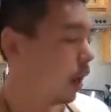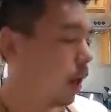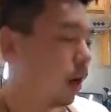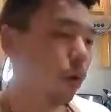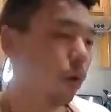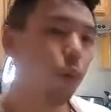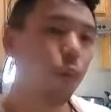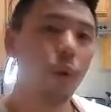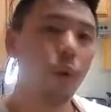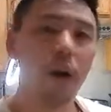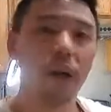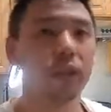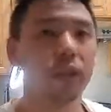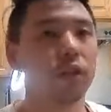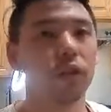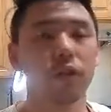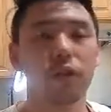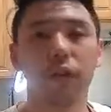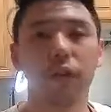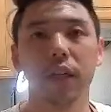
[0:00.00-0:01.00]
wok
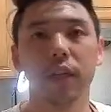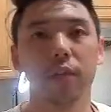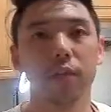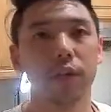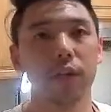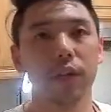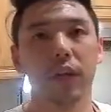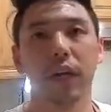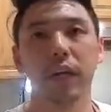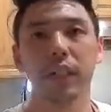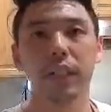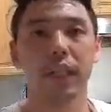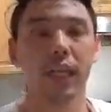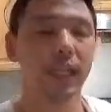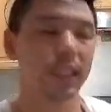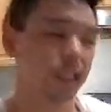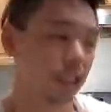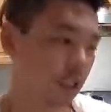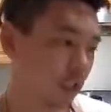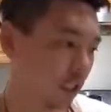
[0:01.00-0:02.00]
stir fries where it
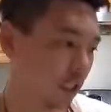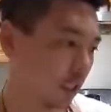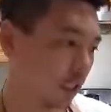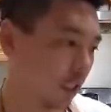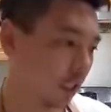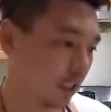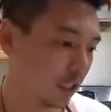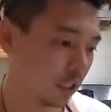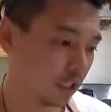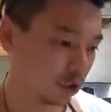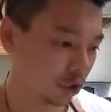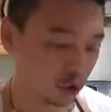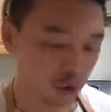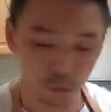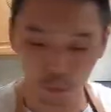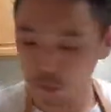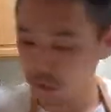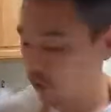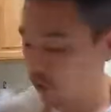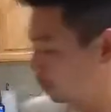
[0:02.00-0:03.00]
has chicken and it's
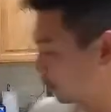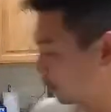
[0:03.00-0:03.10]
super